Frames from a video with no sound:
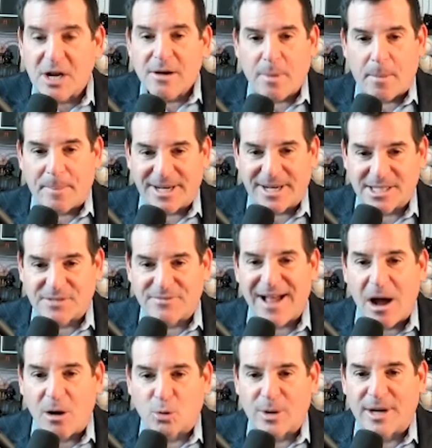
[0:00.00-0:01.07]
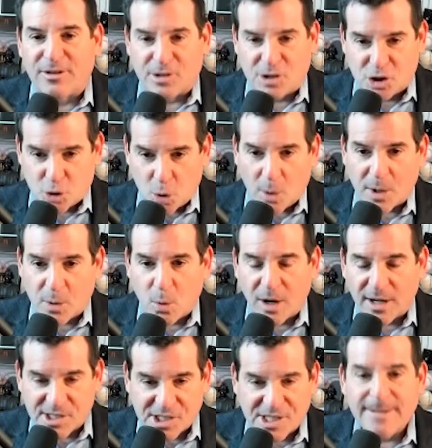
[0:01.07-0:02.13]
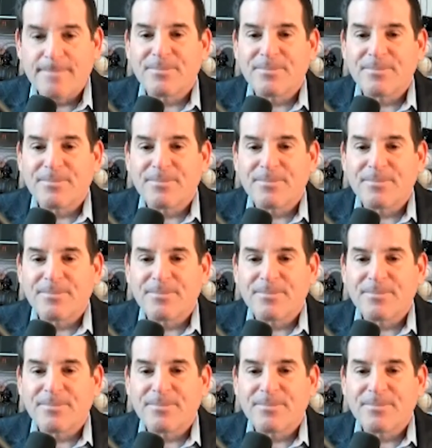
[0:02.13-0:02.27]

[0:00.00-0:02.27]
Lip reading: but because of how great the story was.